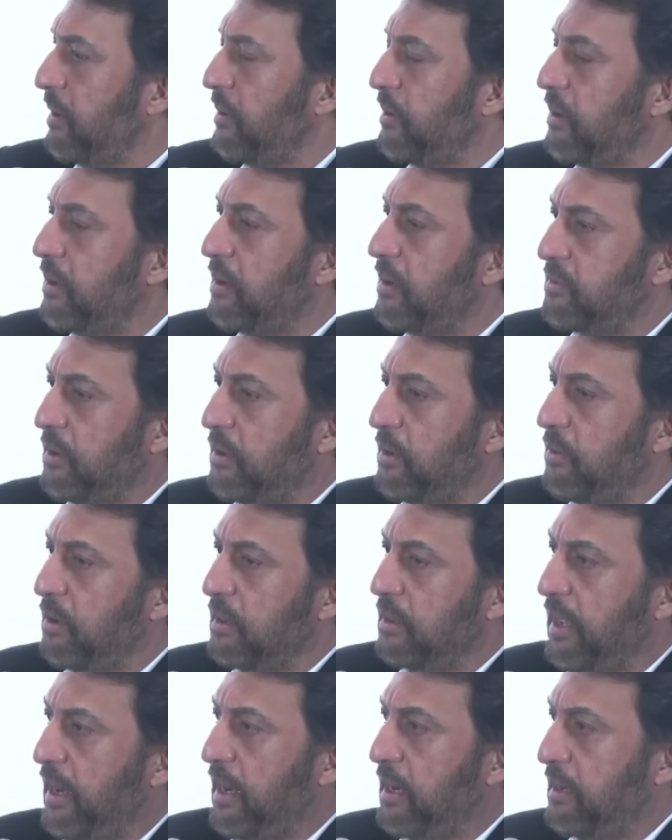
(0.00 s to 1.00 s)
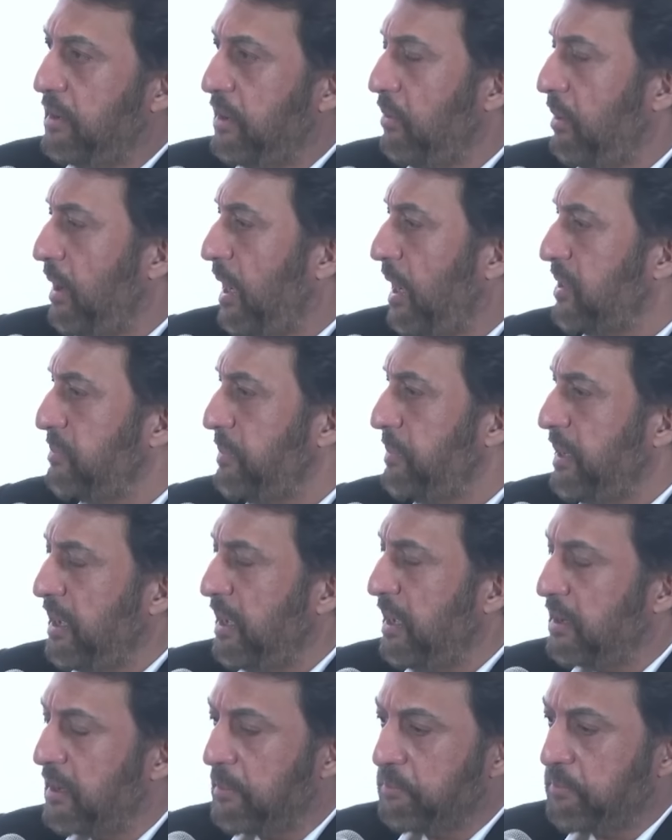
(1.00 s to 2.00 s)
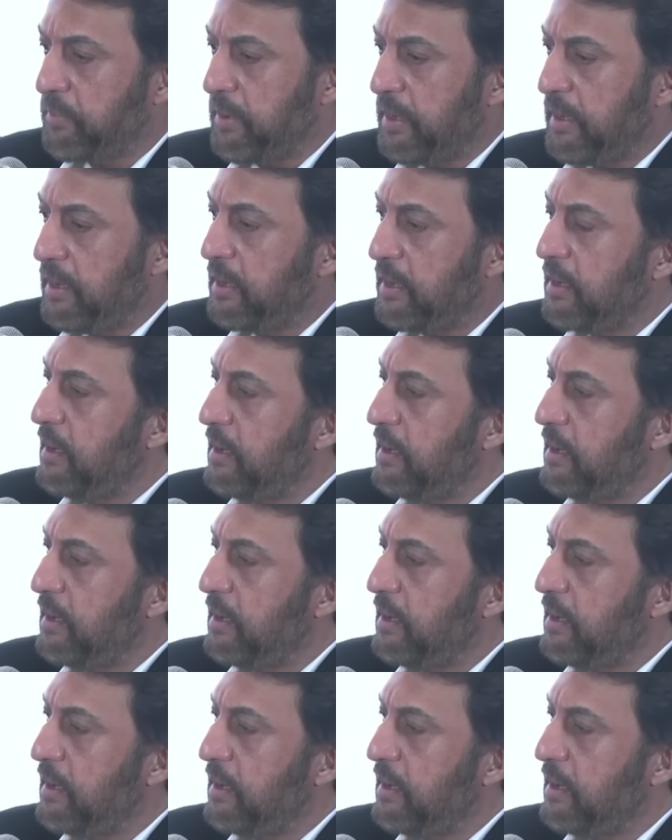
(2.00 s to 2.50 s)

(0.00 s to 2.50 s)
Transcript: unearthed and all that. You know, large media company.